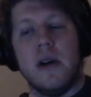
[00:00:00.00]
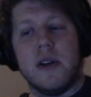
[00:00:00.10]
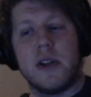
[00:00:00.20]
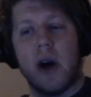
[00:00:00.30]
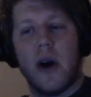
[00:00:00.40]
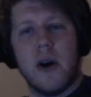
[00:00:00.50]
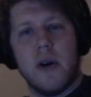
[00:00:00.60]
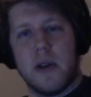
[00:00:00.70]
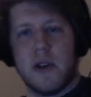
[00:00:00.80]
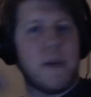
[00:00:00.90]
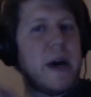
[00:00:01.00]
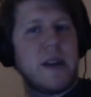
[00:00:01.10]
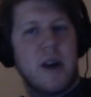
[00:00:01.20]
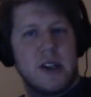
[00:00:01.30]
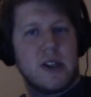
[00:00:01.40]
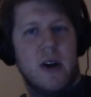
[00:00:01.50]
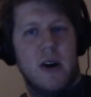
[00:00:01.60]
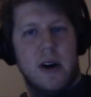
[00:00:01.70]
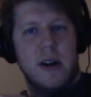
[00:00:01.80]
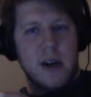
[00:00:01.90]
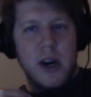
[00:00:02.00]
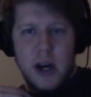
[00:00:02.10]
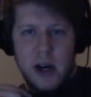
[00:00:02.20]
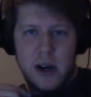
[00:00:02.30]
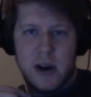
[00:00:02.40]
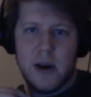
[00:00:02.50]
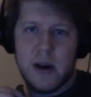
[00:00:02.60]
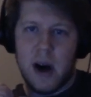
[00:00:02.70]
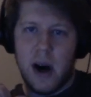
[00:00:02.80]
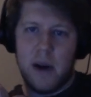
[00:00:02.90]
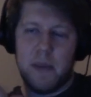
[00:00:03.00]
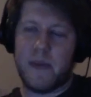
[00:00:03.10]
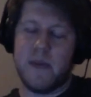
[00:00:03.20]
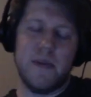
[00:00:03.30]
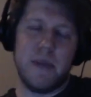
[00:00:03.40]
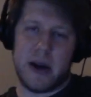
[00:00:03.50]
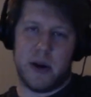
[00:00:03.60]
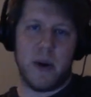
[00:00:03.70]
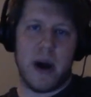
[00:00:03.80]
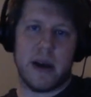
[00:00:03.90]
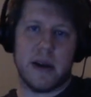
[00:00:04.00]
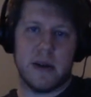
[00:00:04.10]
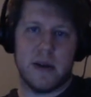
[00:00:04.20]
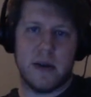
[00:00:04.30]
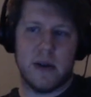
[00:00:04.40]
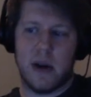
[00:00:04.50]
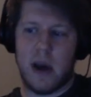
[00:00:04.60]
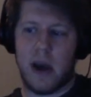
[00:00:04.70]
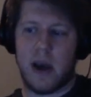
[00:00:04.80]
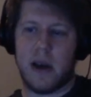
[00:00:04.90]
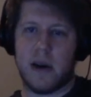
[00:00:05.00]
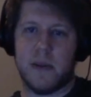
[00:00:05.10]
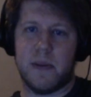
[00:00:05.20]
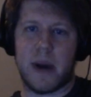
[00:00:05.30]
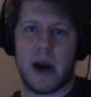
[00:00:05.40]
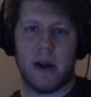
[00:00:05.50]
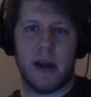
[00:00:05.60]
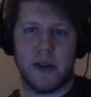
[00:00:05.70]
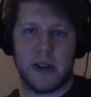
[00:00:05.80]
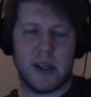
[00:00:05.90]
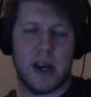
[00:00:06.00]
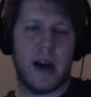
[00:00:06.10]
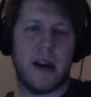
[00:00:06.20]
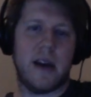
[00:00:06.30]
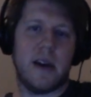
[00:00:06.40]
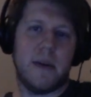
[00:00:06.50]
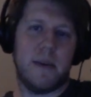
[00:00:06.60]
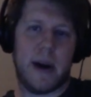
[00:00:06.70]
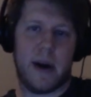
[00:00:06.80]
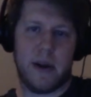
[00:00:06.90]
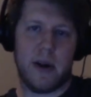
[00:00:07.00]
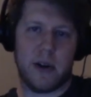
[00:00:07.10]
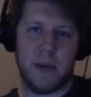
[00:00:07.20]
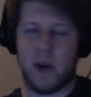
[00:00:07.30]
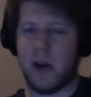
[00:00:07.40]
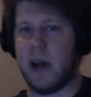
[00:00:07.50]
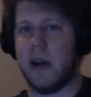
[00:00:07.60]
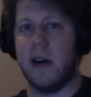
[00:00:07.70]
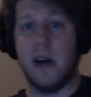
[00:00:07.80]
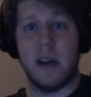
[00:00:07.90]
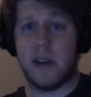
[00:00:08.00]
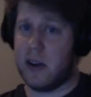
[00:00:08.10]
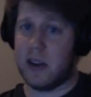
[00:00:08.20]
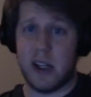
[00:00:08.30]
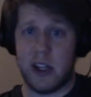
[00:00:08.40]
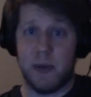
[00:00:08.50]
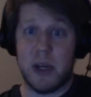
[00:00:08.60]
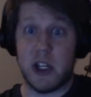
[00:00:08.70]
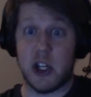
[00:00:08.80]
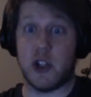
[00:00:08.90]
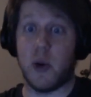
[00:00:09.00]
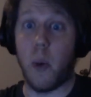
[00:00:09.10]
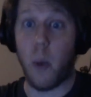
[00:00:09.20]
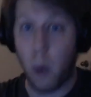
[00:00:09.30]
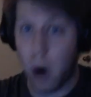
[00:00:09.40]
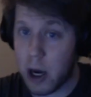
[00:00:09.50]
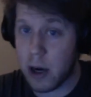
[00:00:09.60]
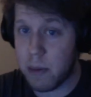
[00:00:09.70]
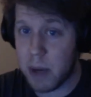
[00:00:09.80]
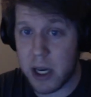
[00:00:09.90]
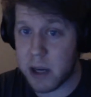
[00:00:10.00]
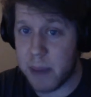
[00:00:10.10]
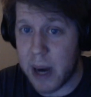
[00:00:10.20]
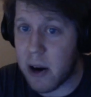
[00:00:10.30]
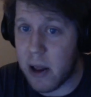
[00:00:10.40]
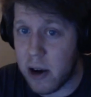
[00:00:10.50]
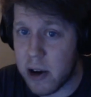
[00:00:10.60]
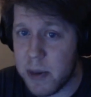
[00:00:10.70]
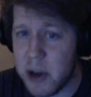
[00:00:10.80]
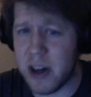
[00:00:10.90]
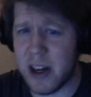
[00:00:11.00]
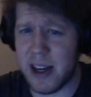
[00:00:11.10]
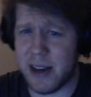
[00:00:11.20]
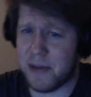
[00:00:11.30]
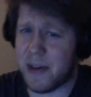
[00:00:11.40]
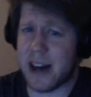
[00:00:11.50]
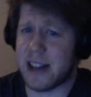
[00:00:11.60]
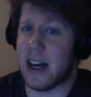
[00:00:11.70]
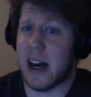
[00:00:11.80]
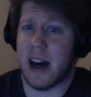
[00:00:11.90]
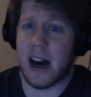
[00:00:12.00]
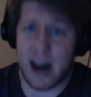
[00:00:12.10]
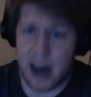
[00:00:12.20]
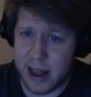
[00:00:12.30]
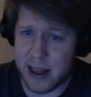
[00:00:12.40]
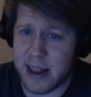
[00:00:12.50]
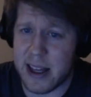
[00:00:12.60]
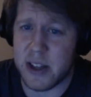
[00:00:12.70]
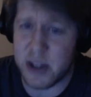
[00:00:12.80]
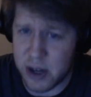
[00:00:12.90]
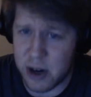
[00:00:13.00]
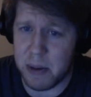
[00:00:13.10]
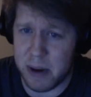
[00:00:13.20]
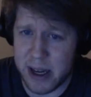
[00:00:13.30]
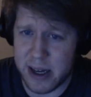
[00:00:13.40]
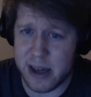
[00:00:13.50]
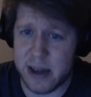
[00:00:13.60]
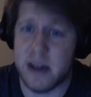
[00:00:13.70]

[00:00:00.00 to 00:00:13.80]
So those are my thoughts on a better way, a parallel society, parallel community. Doesn't need to be just one big parallel community. In fact, I think that's a terrible idea.